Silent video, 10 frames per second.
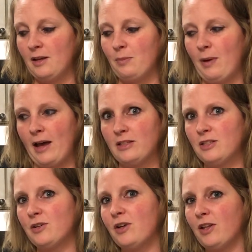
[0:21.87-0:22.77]

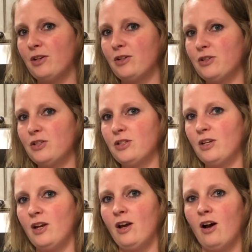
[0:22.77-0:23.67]
Pastel colors
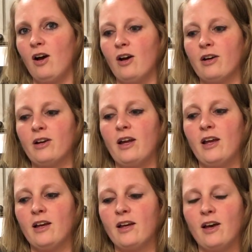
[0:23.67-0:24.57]
are
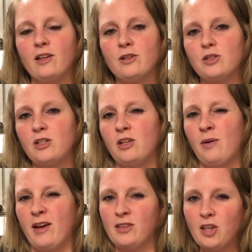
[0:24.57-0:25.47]
colors that you
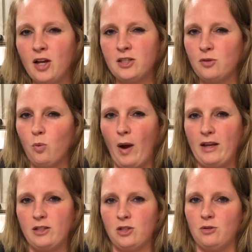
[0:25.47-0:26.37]
add lots of
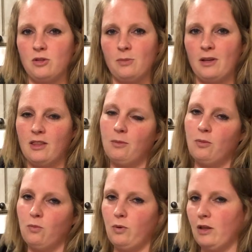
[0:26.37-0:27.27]
white to make them a
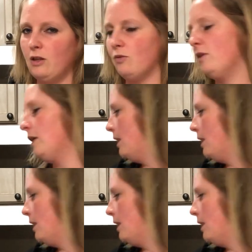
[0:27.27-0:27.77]
really, really